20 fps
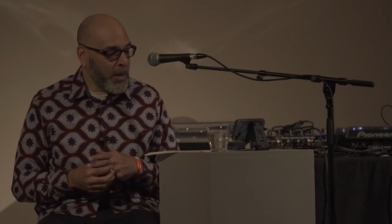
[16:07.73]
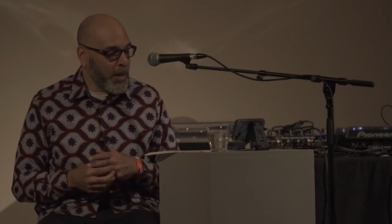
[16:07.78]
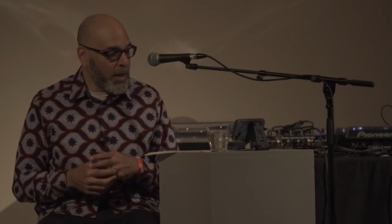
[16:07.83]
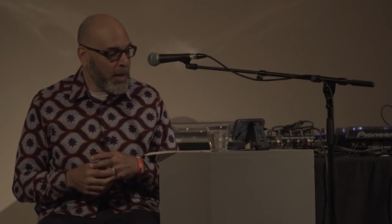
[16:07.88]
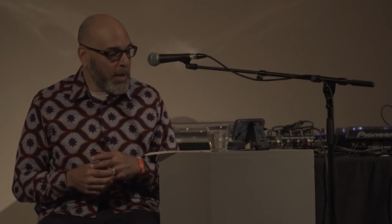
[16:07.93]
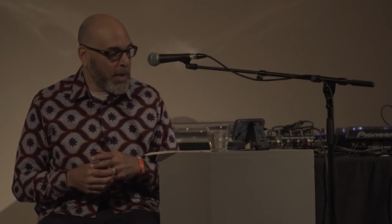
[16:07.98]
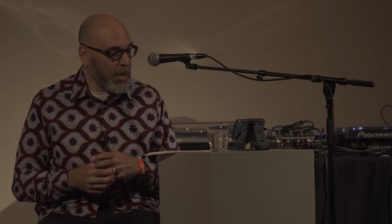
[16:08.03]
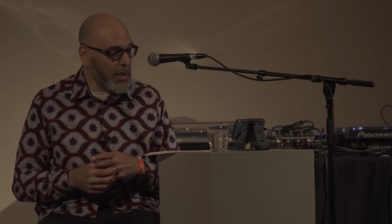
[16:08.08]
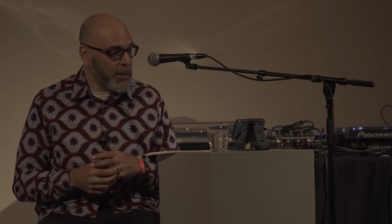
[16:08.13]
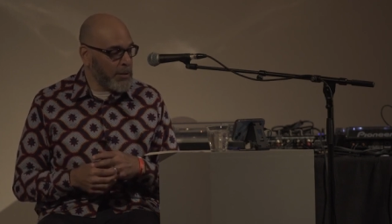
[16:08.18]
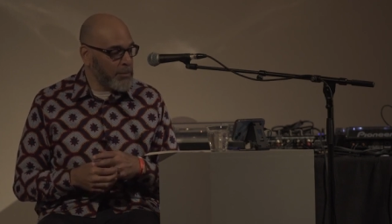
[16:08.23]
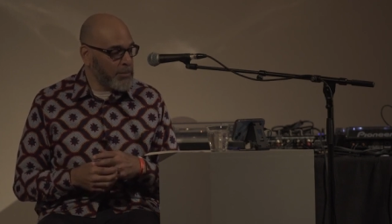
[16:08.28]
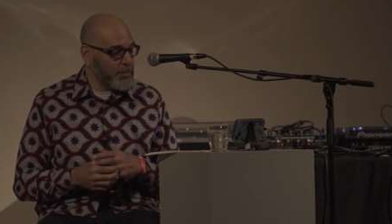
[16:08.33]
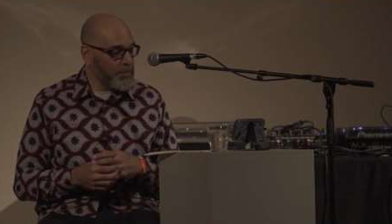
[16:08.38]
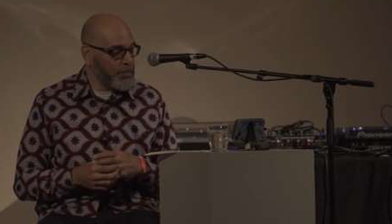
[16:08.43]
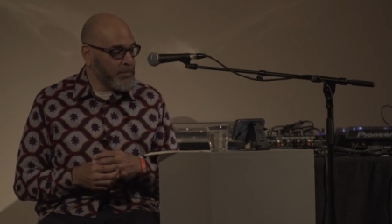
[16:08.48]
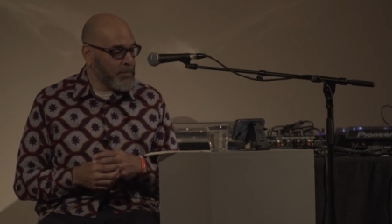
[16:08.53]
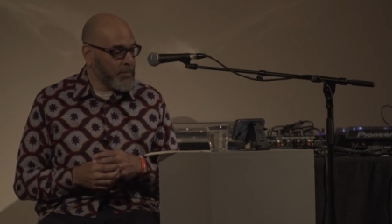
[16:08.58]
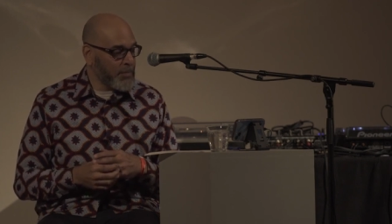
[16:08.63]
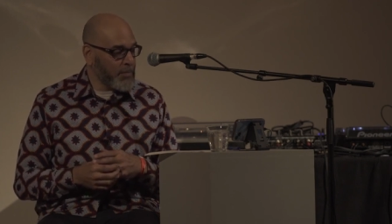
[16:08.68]

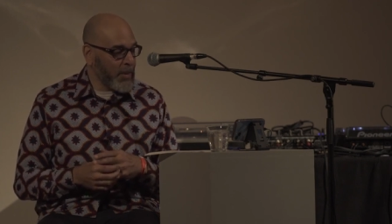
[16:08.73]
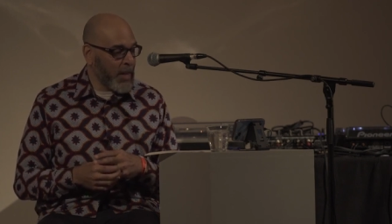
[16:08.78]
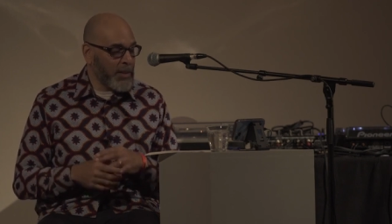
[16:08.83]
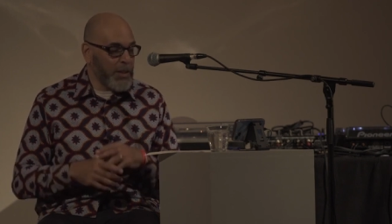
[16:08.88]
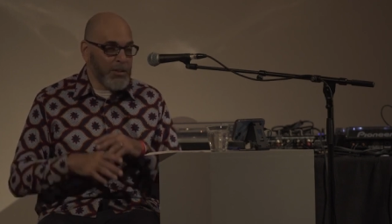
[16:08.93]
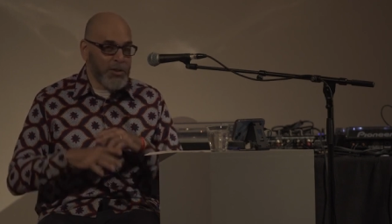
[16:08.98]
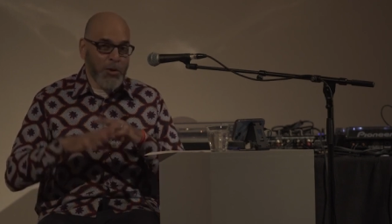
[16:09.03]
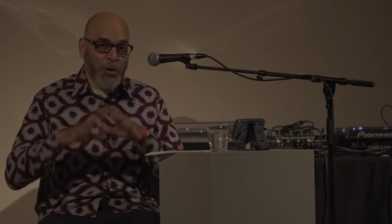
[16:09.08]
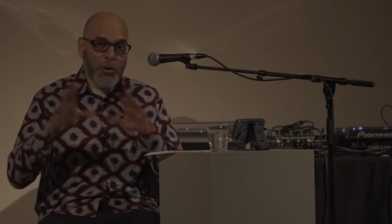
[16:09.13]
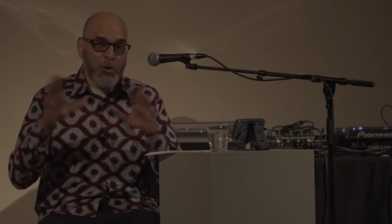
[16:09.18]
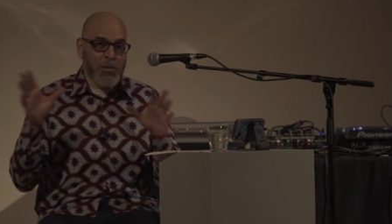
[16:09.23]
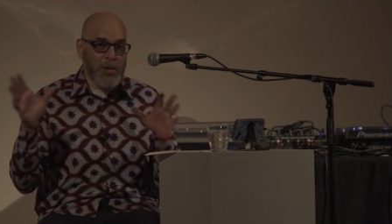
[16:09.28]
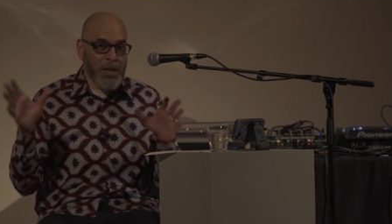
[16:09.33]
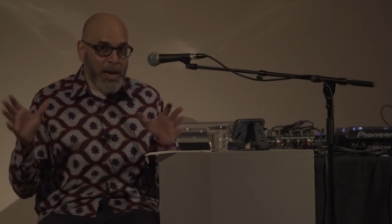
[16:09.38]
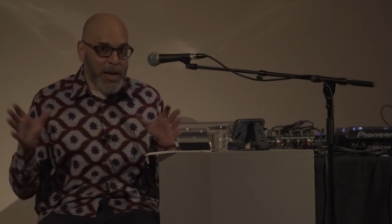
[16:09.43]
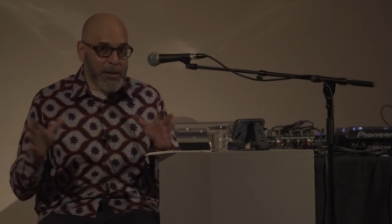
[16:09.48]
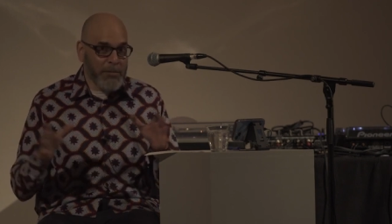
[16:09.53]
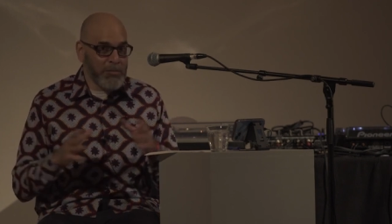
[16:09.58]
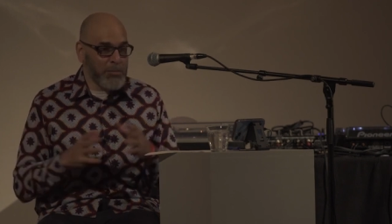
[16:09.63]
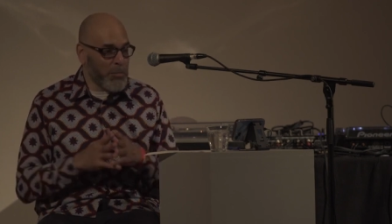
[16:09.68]
Um, and there's a whole
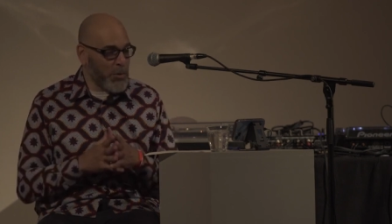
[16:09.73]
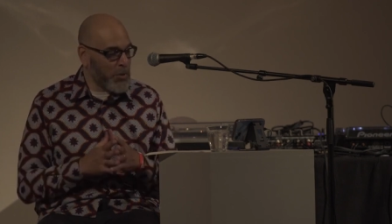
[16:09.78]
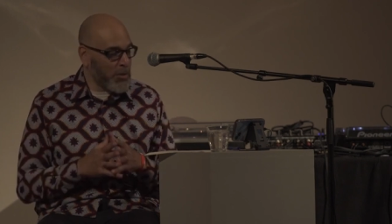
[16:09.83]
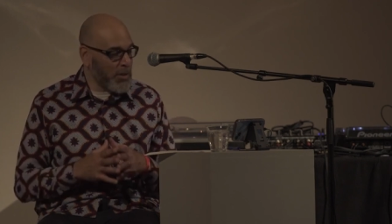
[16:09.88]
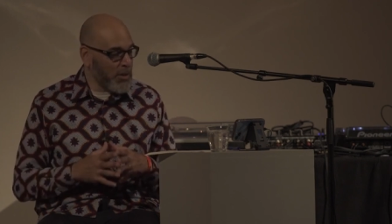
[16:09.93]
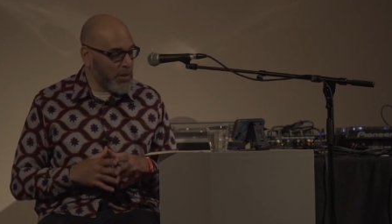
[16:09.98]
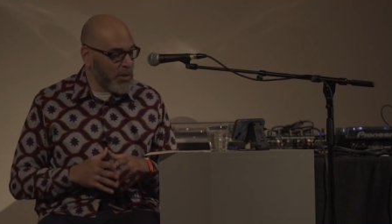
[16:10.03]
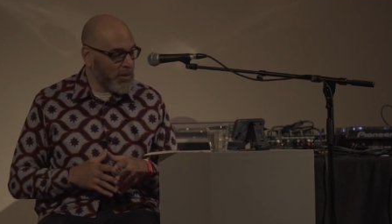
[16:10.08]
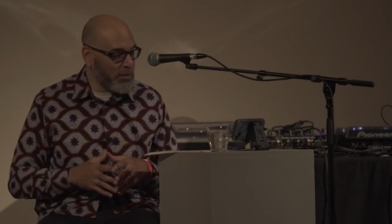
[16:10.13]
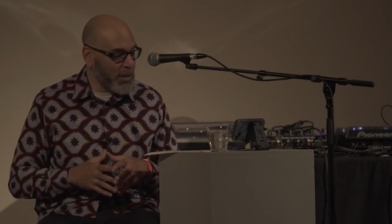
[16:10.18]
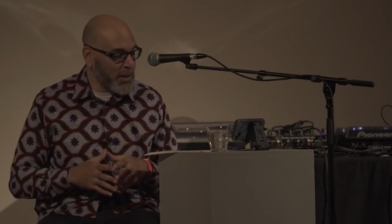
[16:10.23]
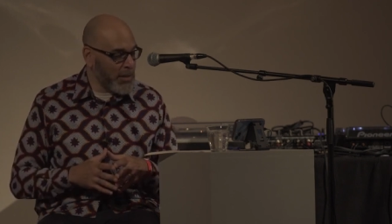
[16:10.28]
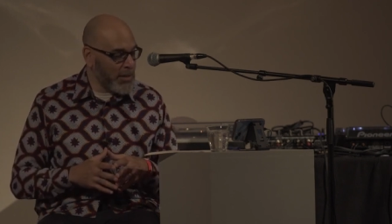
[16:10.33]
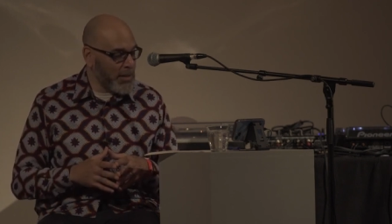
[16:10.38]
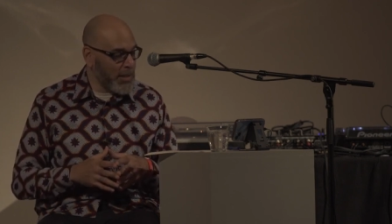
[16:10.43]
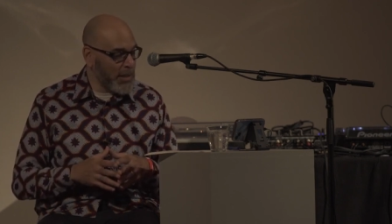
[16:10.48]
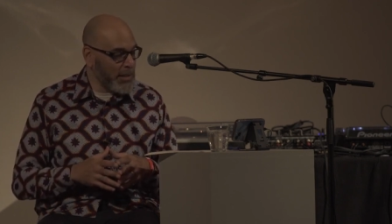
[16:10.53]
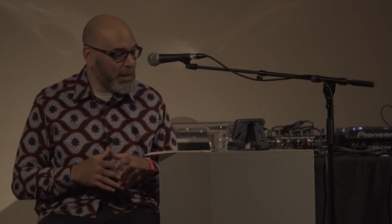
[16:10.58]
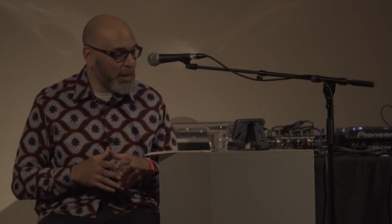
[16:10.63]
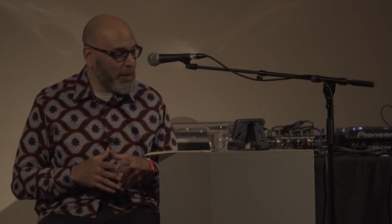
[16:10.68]
lot more in
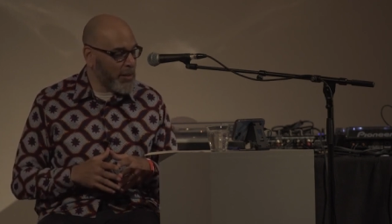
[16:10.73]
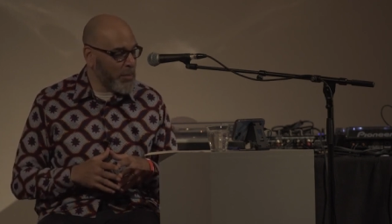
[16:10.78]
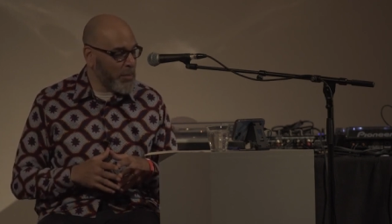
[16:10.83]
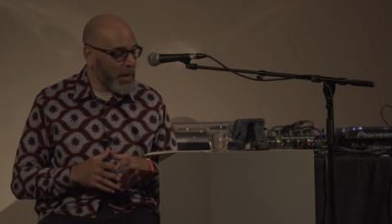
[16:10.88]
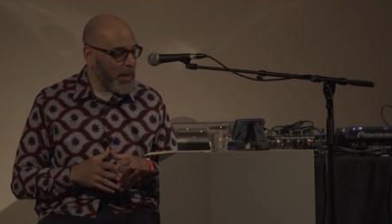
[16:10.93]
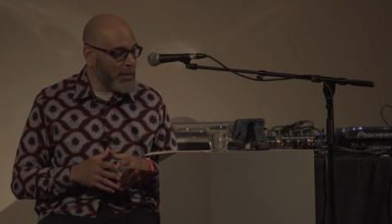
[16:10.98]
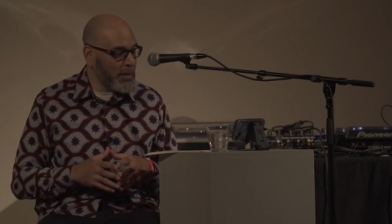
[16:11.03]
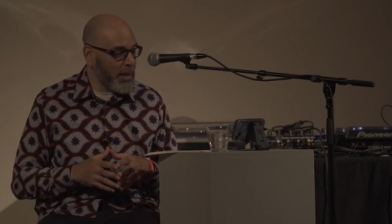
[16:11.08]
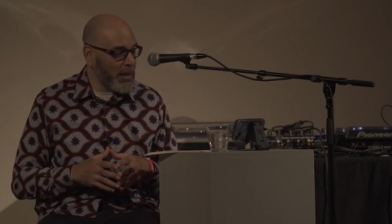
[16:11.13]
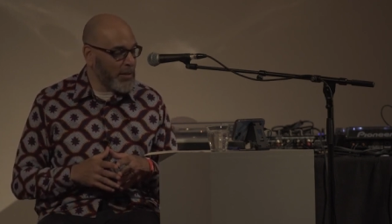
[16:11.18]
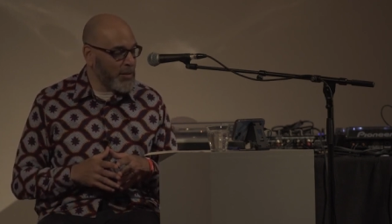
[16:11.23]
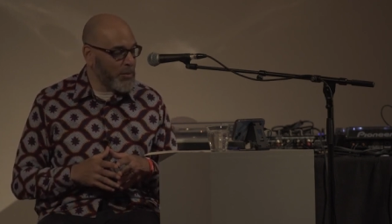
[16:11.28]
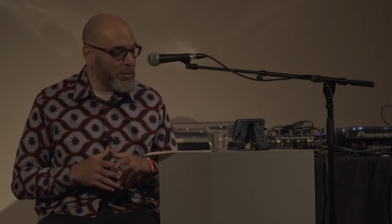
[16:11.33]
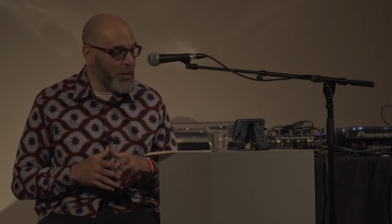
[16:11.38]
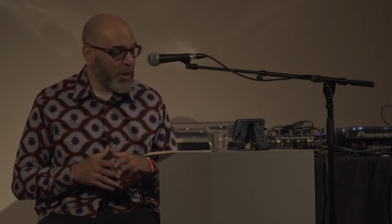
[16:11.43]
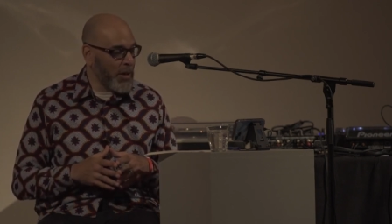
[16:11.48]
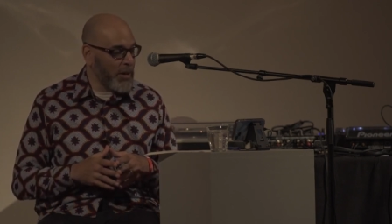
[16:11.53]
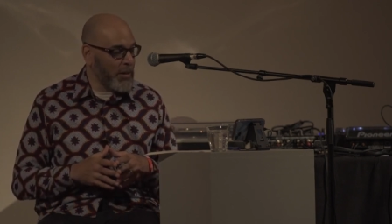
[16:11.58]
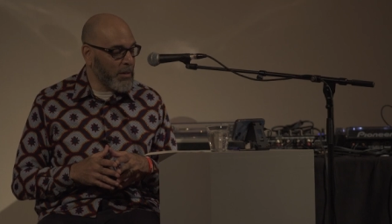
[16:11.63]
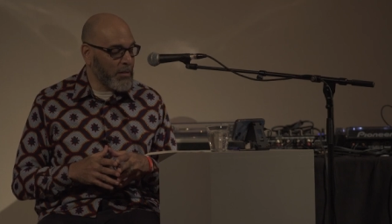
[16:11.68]
detail about that as
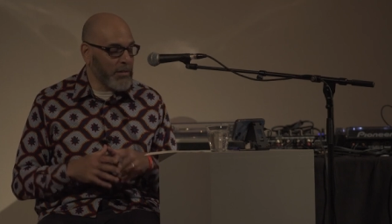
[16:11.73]
well,